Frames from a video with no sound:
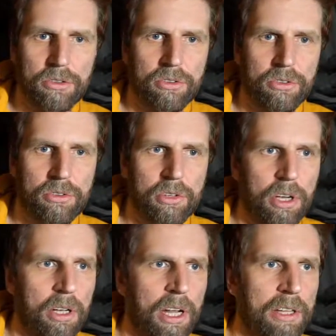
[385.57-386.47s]

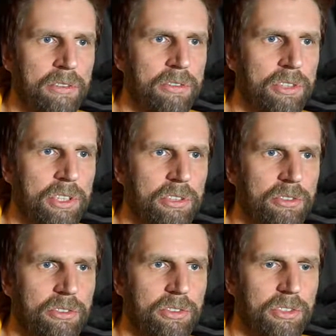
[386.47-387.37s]
So let's
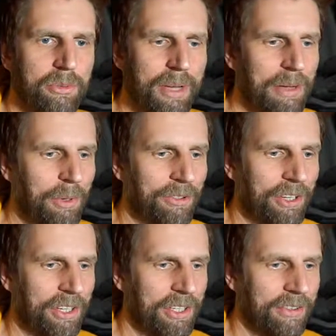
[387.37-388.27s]
just, where
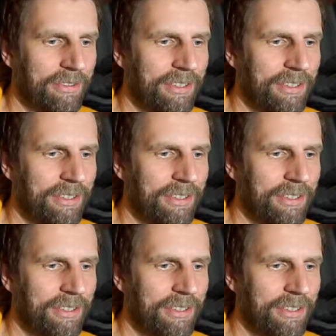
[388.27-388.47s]
was I?